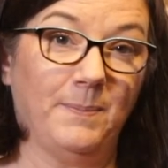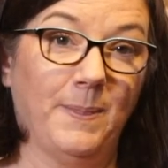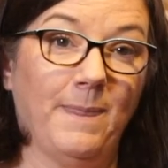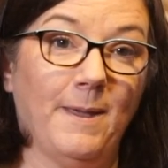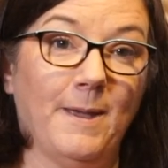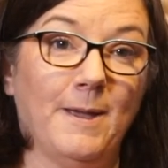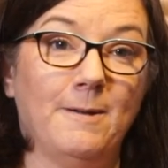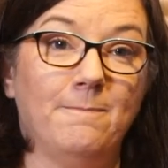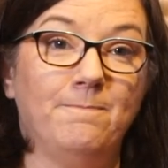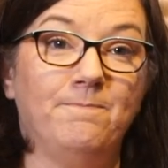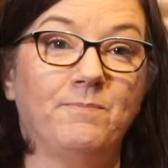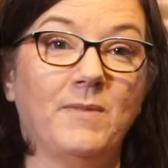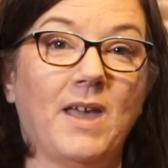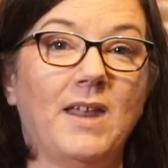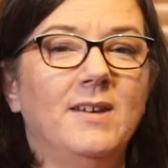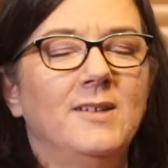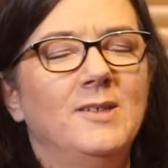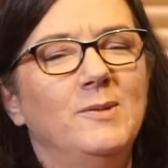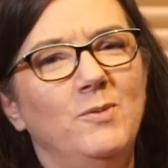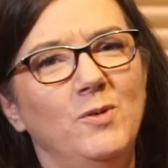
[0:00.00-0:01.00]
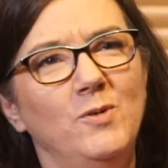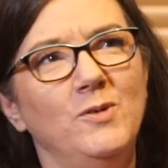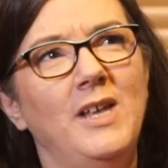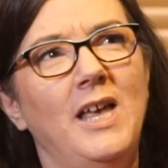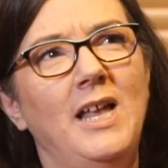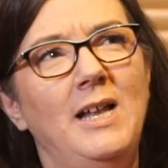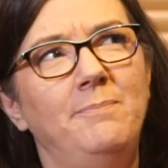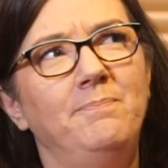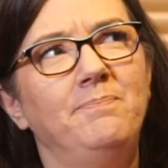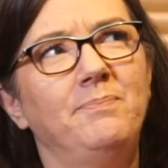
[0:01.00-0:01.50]
and I suppose
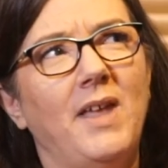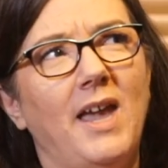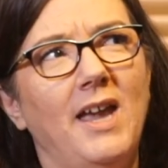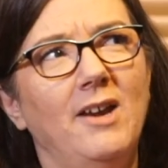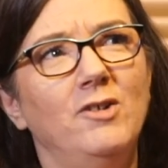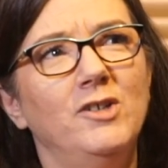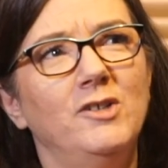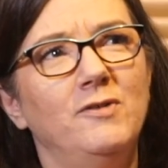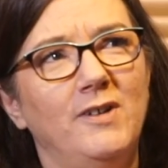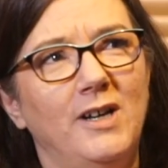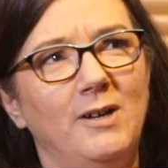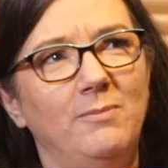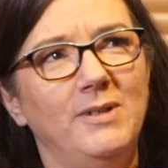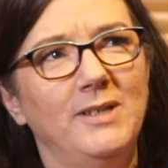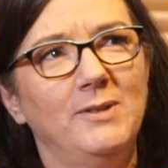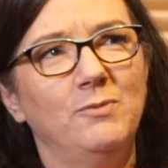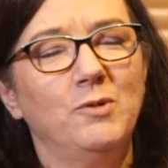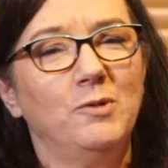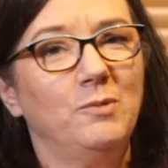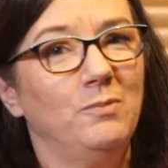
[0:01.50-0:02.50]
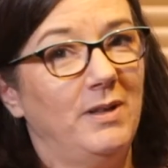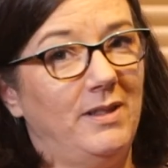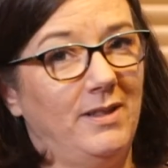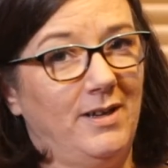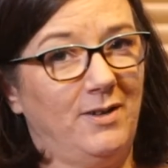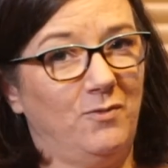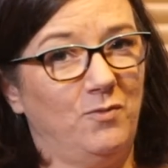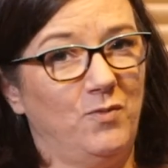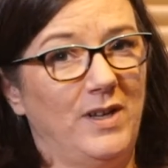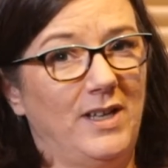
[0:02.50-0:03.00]
Irish families wouldn't be
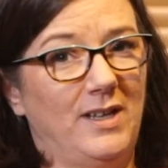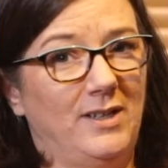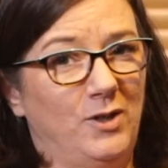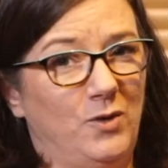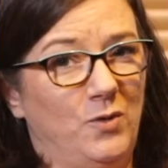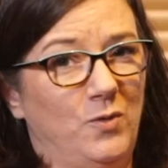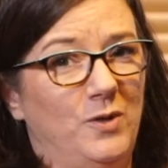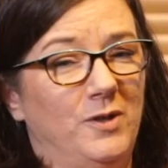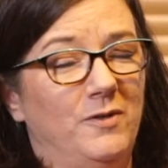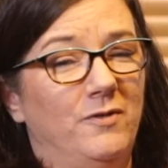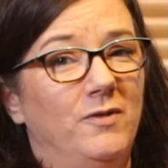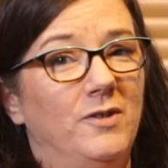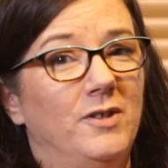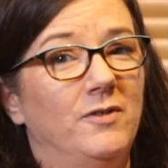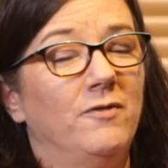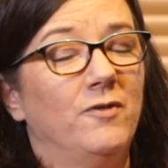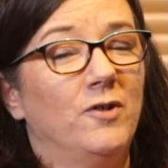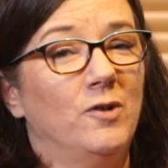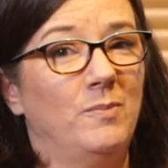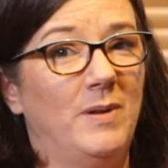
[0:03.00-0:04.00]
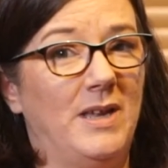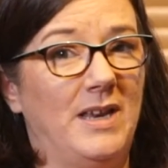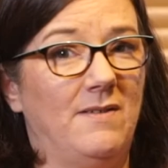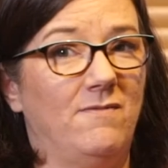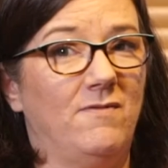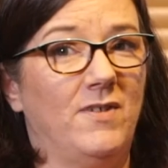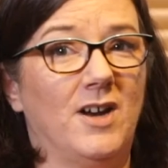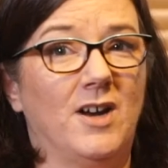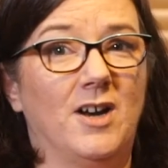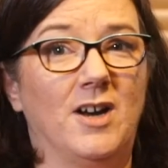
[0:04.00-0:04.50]
that well known for being
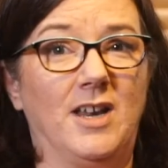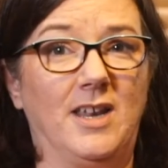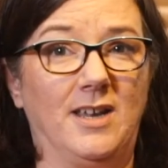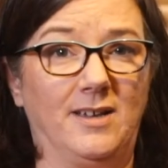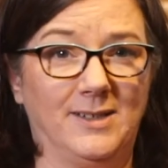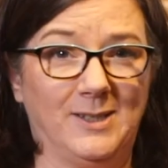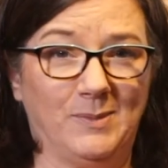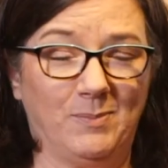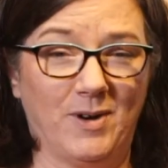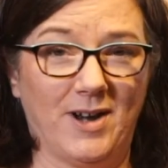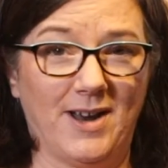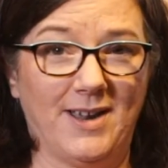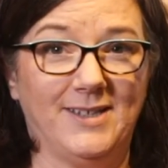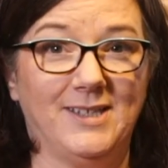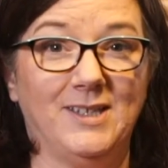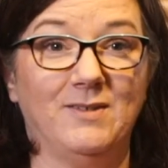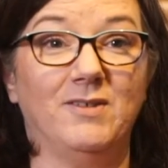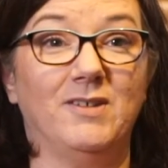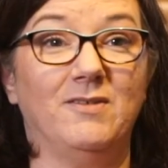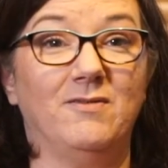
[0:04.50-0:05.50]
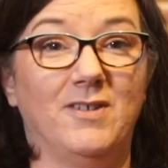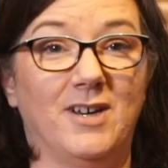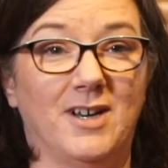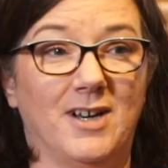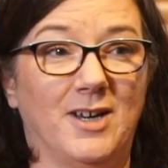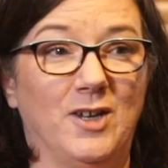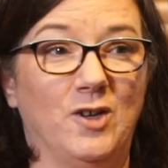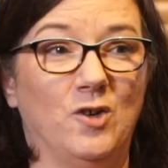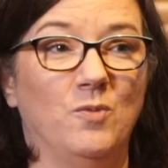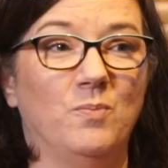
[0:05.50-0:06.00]
very expressive and
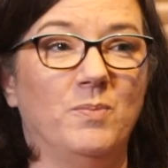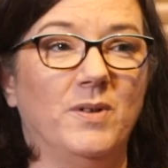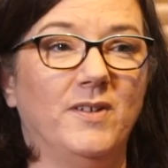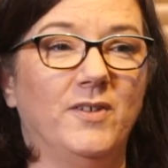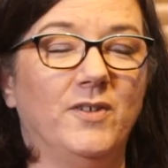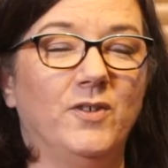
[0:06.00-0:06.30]
very open.